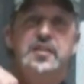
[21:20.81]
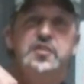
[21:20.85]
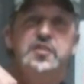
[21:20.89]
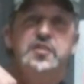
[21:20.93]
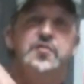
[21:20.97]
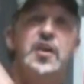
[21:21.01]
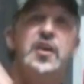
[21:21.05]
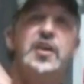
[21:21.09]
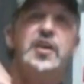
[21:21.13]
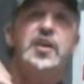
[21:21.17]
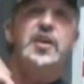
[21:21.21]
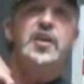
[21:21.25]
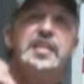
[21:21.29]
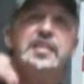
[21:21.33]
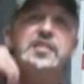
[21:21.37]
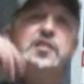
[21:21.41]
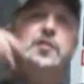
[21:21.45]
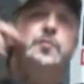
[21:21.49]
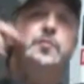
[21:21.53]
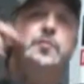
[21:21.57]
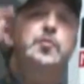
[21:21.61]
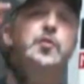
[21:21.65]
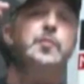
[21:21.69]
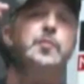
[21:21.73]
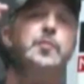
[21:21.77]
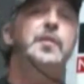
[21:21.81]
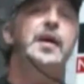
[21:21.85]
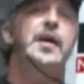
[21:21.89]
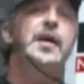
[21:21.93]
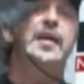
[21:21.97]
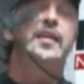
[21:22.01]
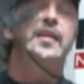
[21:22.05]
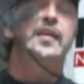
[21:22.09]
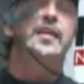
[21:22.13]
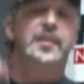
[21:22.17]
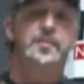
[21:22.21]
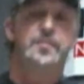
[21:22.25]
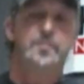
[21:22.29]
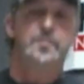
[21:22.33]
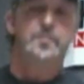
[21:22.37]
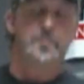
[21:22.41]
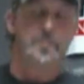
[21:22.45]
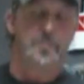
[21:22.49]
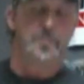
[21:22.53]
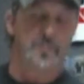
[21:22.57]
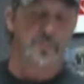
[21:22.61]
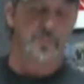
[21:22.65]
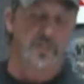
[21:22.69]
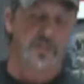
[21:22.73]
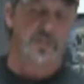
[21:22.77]
And it's very easy to put back
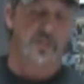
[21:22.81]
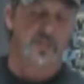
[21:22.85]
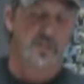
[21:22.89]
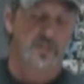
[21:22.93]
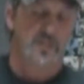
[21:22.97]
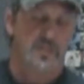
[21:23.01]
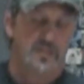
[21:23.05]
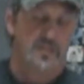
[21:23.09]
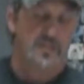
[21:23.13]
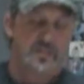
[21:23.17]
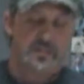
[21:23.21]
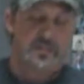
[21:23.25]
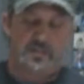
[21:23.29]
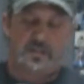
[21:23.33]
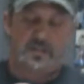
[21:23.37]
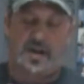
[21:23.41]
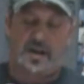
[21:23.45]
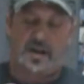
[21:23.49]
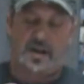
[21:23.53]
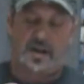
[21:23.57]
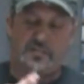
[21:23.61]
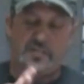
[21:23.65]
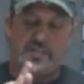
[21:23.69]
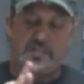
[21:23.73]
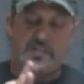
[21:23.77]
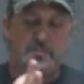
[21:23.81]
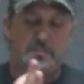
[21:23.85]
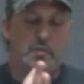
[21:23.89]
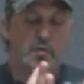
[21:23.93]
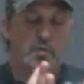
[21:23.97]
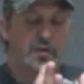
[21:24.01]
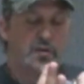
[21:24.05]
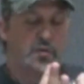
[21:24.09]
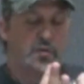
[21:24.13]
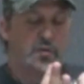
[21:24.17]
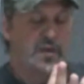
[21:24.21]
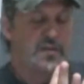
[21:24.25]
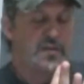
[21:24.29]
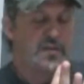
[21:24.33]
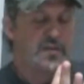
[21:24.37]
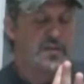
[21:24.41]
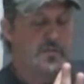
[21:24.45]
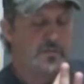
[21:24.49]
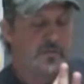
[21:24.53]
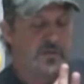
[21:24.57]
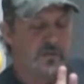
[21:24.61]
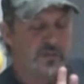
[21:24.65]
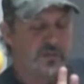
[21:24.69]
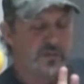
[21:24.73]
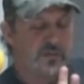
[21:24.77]
in. Obviously, point it away
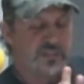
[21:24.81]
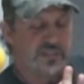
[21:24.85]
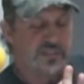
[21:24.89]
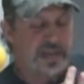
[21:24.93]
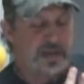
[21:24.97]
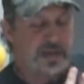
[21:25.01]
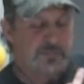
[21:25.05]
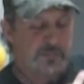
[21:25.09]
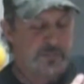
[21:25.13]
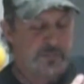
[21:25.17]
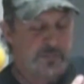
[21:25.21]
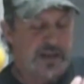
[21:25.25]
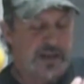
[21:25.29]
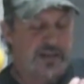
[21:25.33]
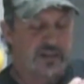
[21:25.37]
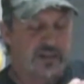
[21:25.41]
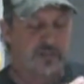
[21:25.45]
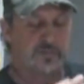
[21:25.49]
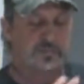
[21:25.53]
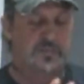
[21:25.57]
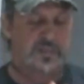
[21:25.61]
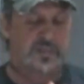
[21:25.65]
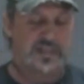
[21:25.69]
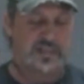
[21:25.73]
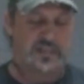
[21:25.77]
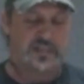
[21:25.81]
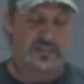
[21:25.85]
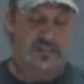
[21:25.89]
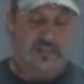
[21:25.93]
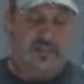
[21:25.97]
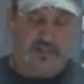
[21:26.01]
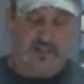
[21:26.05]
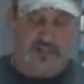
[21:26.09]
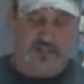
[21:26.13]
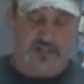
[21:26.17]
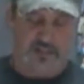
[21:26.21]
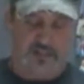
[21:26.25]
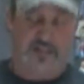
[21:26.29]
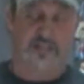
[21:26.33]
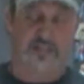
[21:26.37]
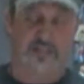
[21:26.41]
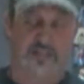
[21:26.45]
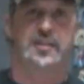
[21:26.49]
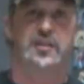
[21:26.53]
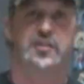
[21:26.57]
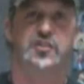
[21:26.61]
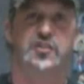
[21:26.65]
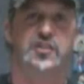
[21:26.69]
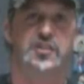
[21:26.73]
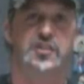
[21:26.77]
from you, snap it back into place,
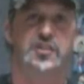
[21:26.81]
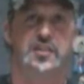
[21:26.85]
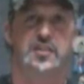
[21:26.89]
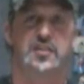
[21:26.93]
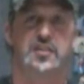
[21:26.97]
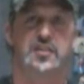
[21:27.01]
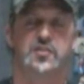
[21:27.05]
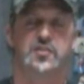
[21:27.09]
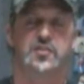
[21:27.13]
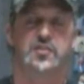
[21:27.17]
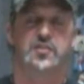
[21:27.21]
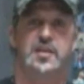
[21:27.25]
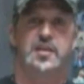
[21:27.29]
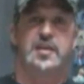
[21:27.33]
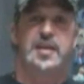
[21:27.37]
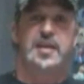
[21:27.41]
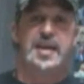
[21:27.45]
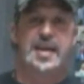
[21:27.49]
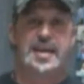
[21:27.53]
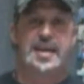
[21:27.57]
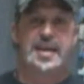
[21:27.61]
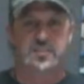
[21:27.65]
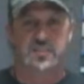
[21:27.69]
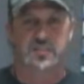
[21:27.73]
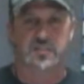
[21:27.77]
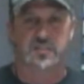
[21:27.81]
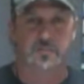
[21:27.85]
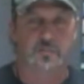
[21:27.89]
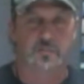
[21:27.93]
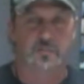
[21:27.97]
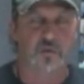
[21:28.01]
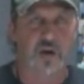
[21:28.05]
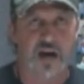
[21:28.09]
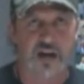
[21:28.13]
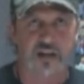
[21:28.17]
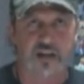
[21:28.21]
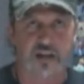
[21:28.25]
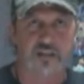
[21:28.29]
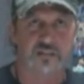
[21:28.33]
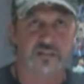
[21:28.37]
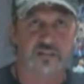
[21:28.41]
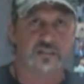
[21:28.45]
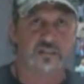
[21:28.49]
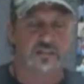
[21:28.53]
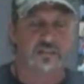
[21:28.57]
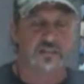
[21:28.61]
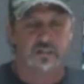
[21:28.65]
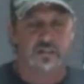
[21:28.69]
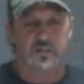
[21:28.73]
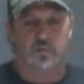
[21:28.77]
and there she is. Excellent
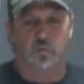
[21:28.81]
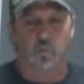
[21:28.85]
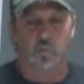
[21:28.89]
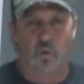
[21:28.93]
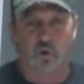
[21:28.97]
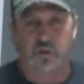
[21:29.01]
product.